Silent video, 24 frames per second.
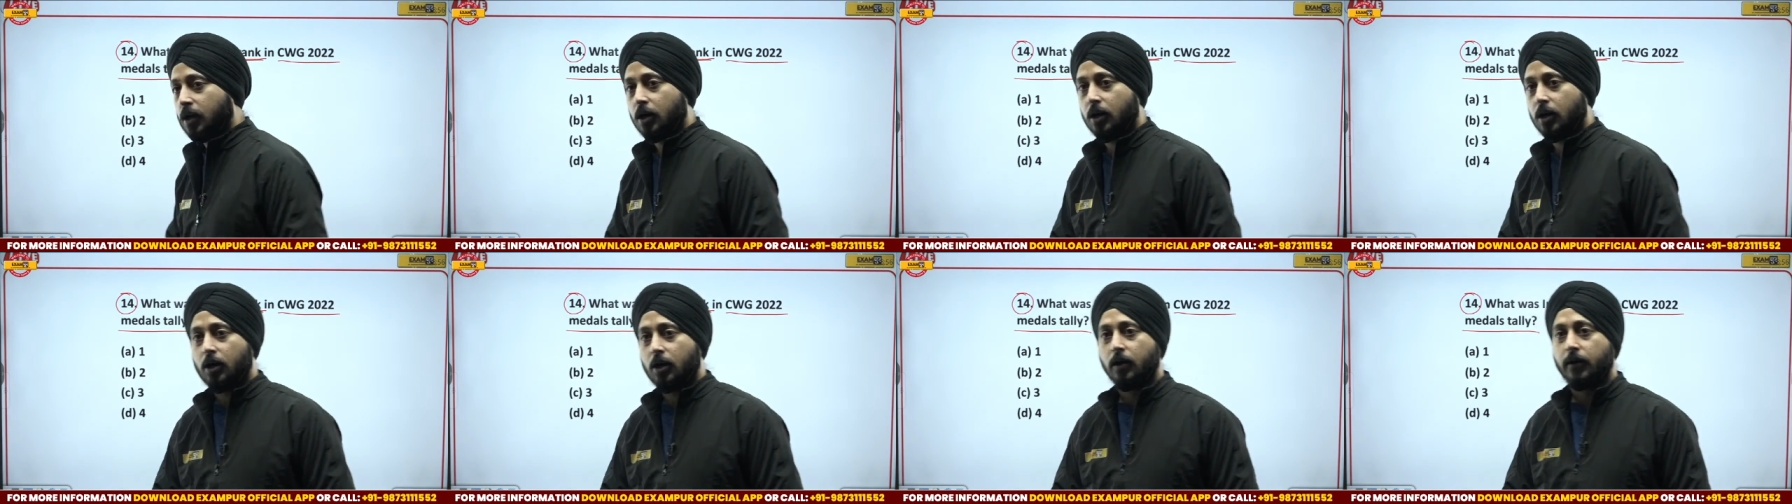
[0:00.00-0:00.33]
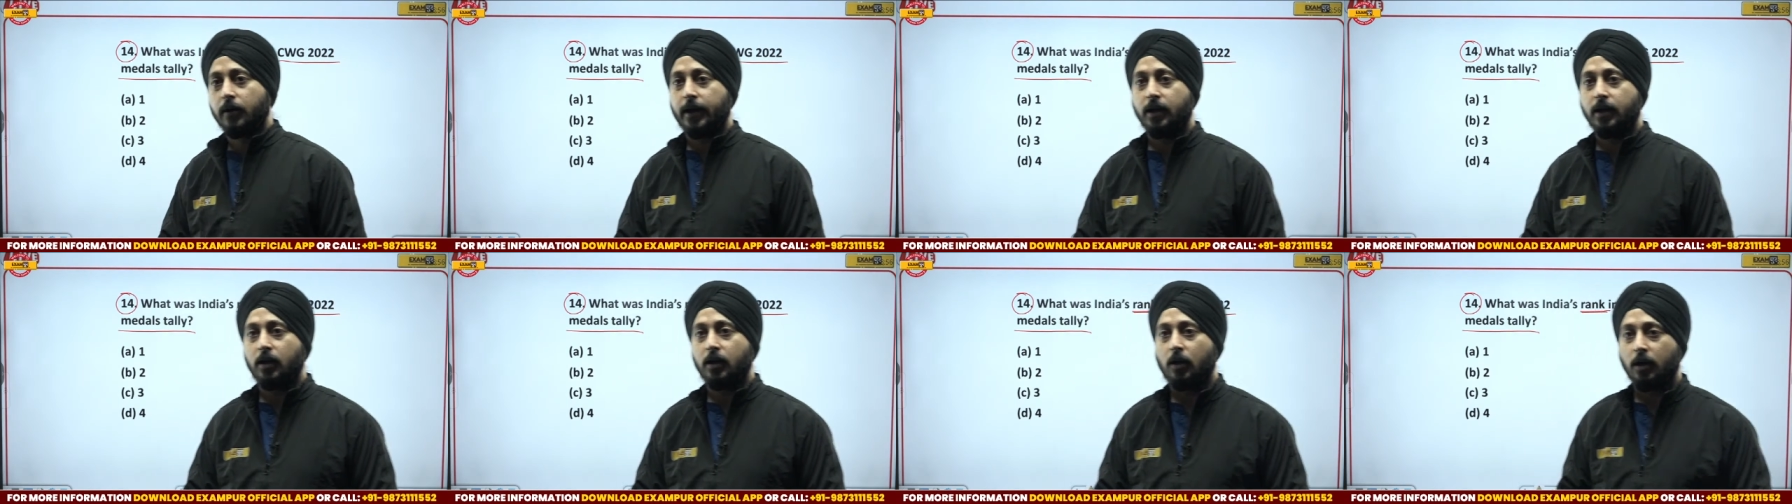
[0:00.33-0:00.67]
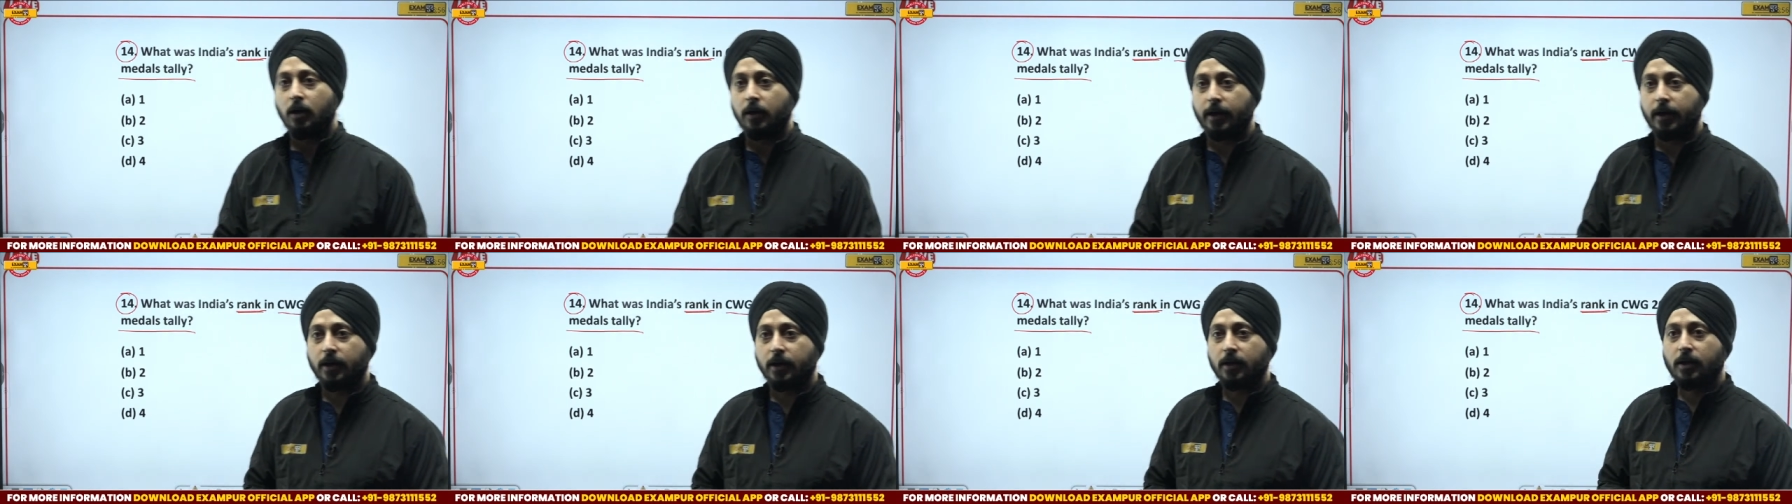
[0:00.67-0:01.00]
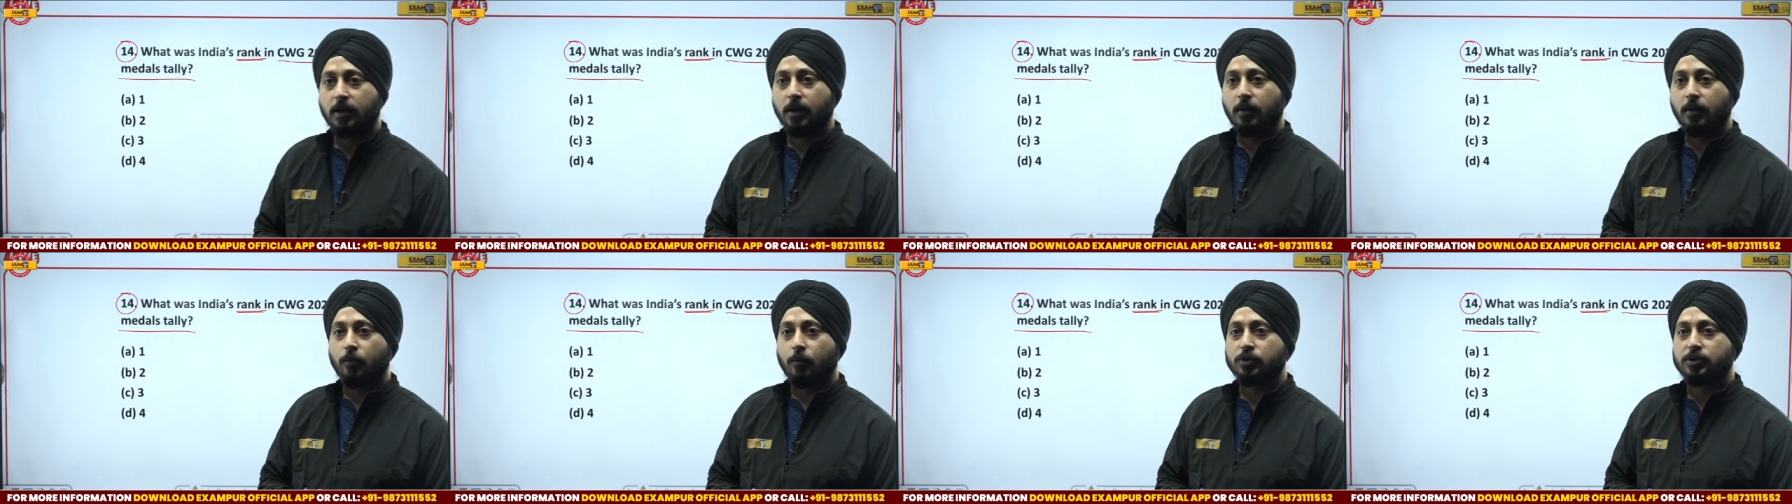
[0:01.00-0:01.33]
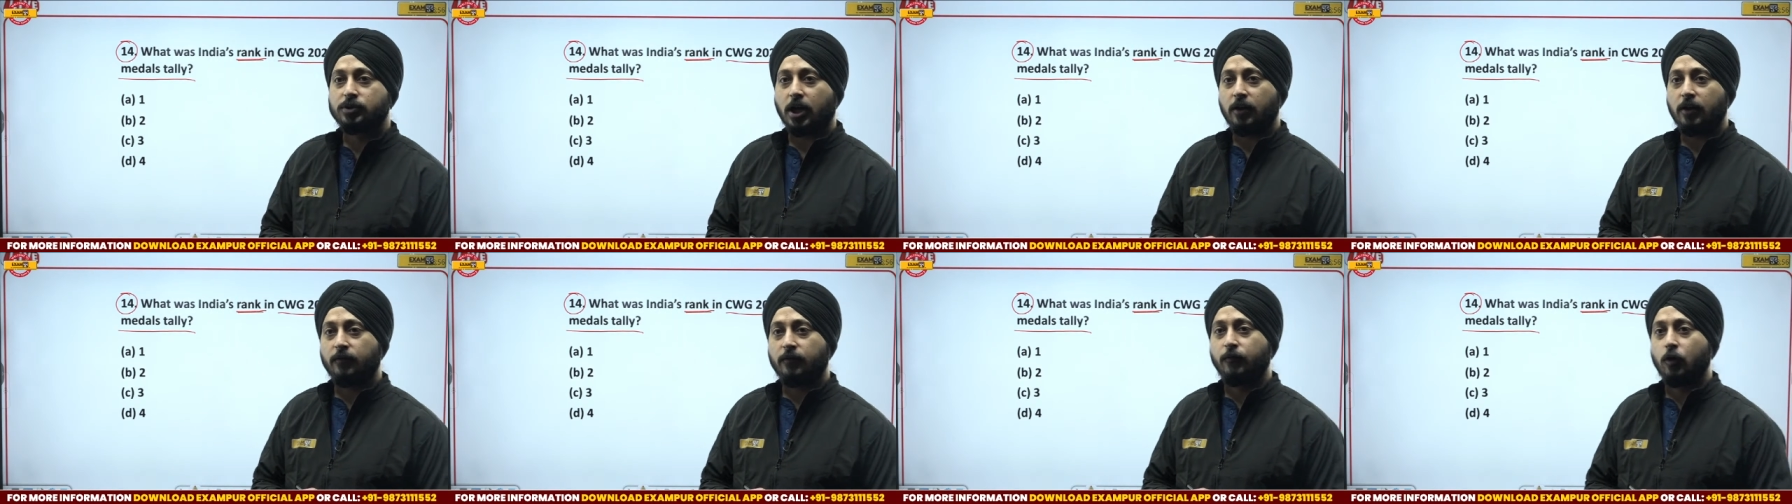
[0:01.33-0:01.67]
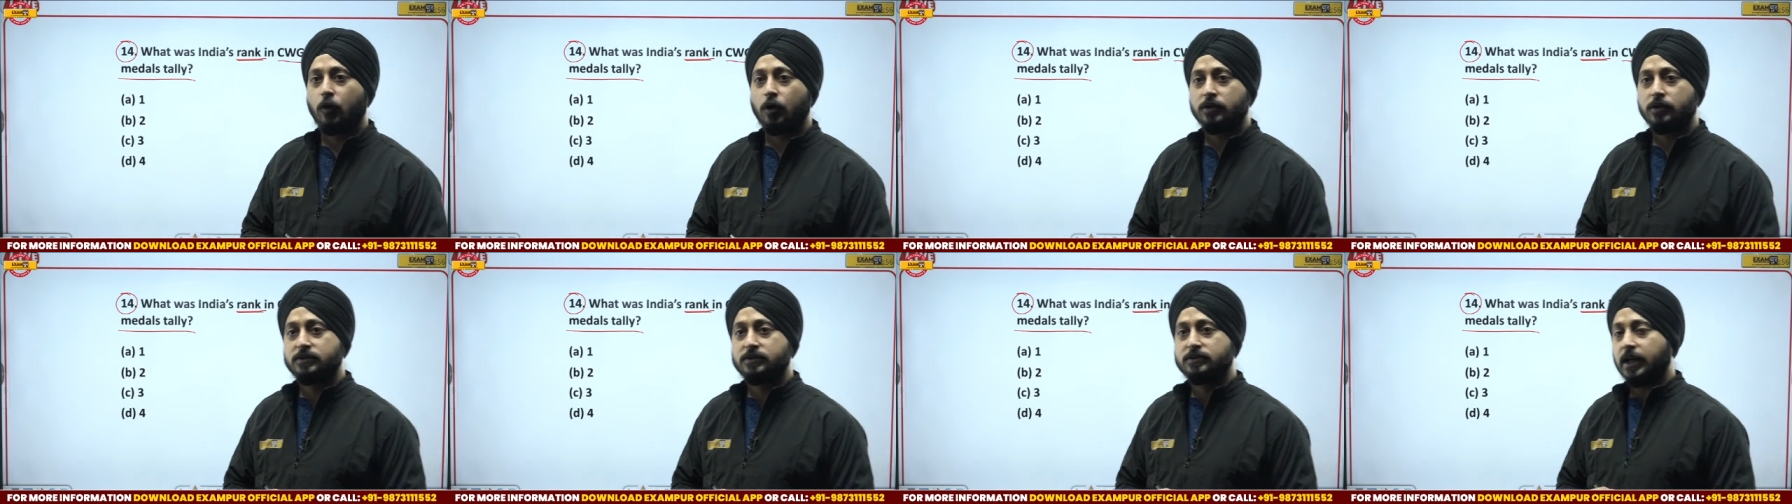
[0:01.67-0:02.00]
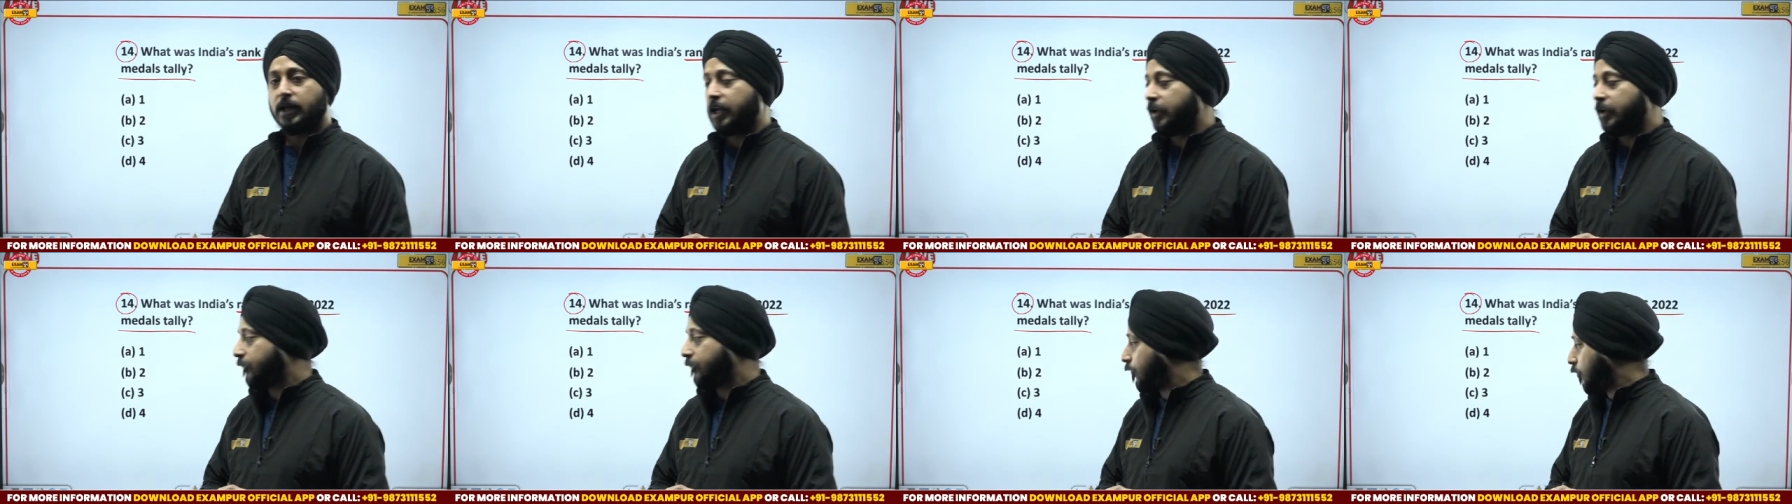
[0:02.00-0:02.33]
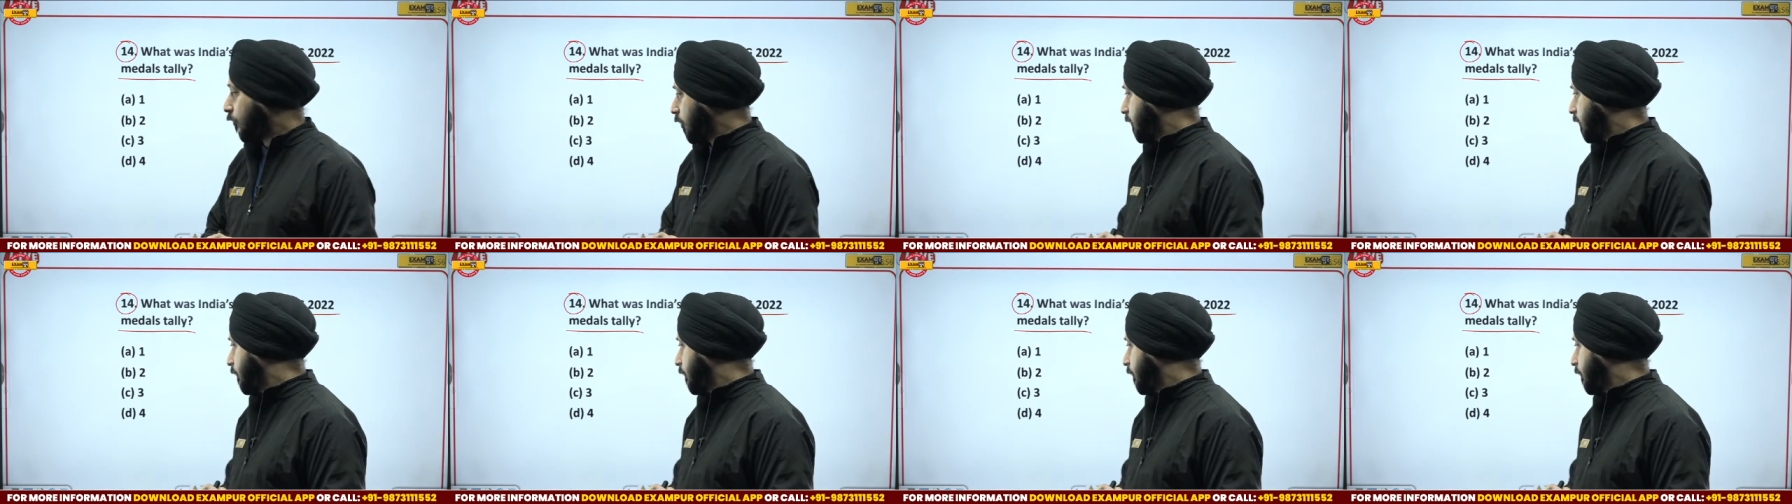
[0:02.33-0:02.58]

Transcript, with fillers: all right all right muskan 4 sai 4